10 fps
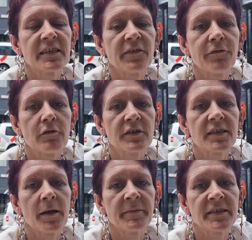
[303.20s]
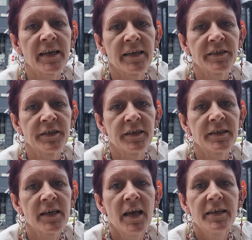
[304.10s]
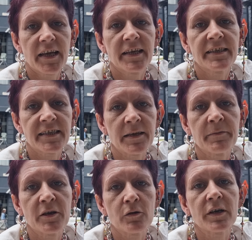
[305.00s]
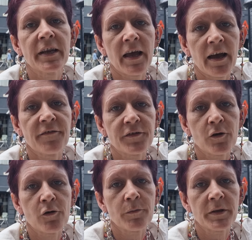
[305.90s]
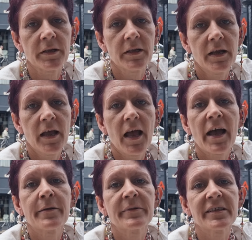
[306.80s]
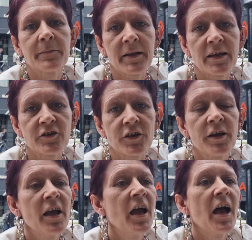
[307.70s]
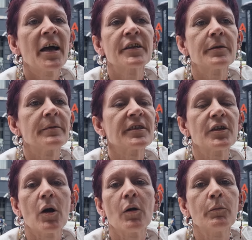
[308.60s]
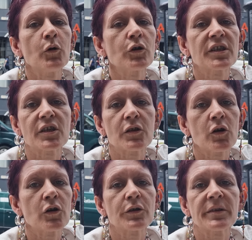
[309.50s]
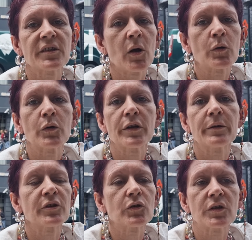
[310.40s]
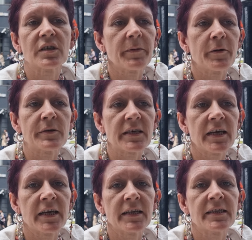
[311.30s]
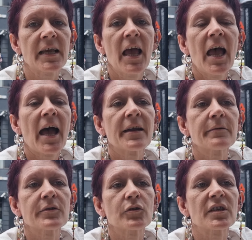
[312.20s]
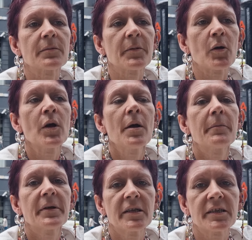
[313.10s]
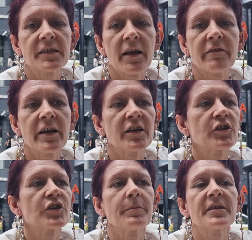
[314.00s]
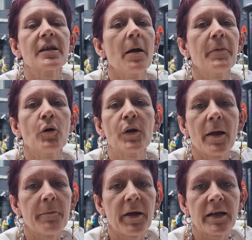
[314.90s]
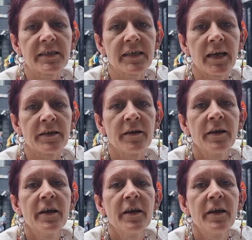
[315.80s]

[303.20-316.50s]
it's the first time in 10 years that he's seen me looking half normal and it was a pleasure and there was no slung. there was no nothing. It was just about the kids and it was just about building our relationship. It's not about getting back together.